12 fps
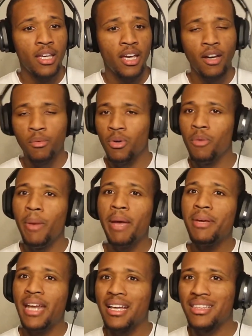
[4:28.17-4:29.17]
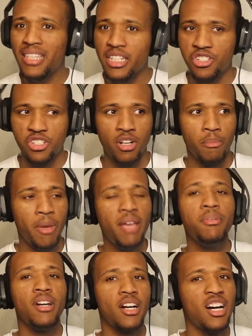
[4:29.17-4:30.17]
Well, maybe not this year.
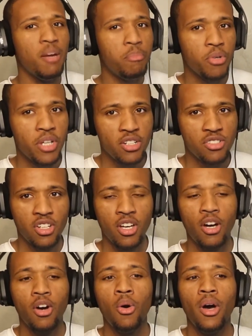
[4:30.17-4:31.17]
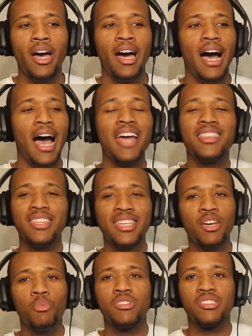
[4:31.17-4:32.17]
Maybe a couple years ago, I think
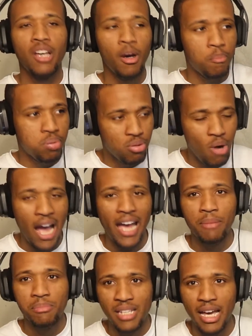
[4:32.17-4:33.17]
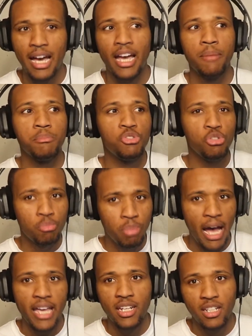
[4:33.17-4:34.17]
it was a prime time to
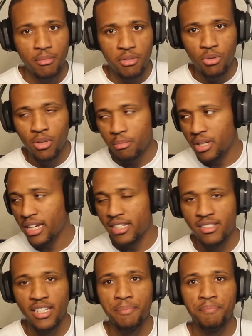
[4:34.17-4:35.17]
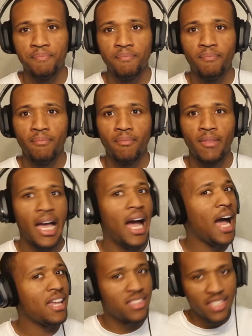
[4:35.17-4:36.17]
buy a WNBA team.
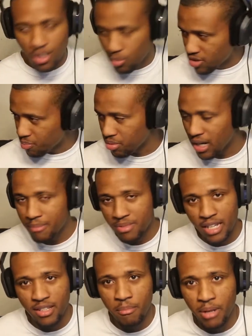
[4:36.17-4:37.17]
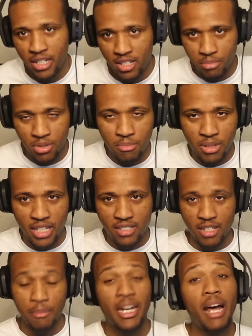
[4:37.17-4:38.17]
I think it was prime time to buy a WNBA
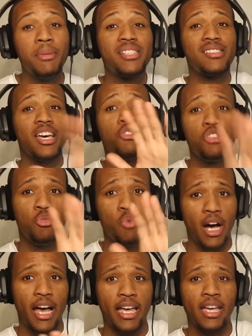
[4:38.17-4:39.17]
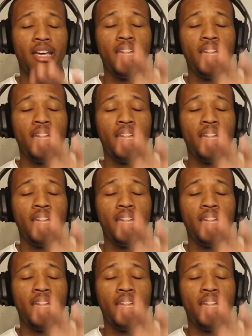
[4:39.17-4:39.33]
team. And I'm going to tell you why.